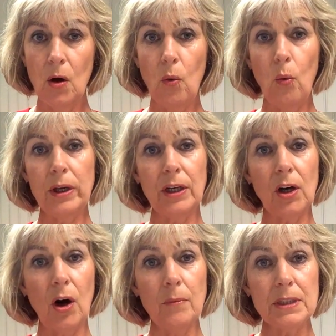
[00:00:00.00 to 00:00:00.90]
When you
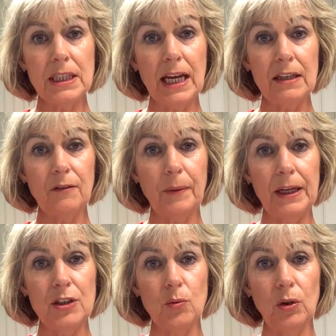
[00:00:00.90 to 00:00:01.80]
come to the end of
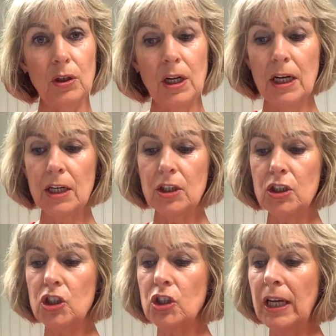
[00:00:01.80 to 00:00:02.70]
page 1,
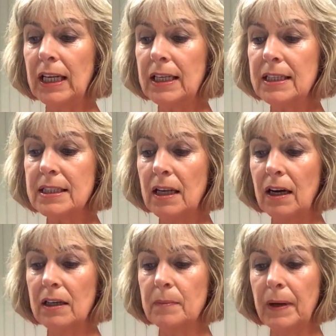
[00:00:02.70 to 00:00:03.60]
gently
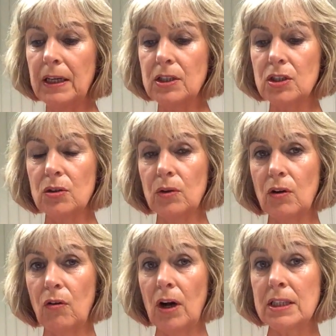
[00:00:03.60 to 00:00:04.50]
slide page 2
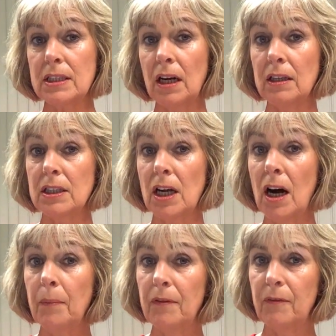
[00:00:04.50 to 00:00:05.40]
across on
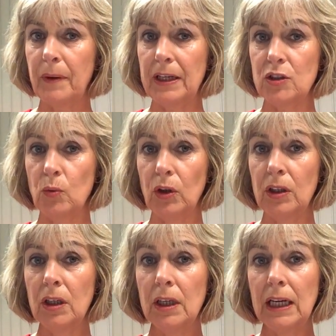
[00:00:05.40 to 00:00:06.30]
top of page
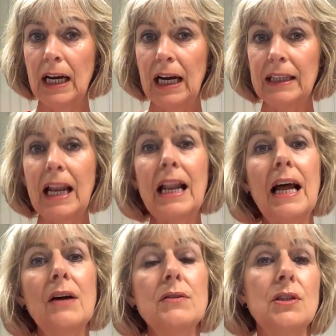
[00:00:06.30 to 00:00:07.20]
1, and that
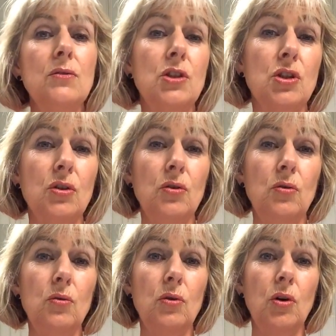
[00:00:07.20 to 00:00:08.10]
allows you
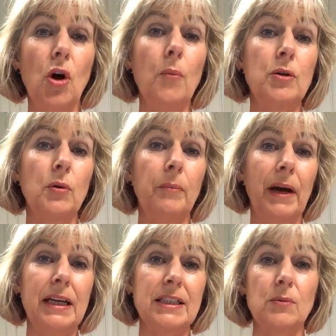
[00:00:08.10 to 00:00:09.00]
to go between
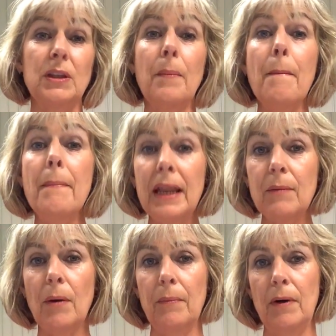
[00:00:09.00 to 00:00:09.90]
pages with the
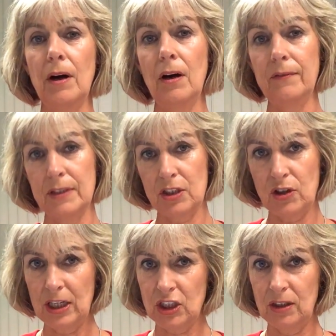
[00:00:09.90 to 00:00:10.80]
minimum of
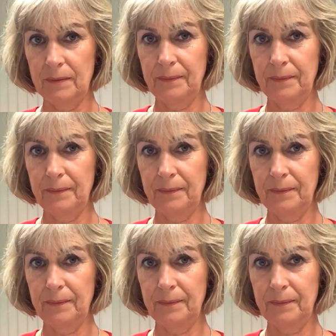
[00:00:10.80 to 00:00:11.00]
distraction.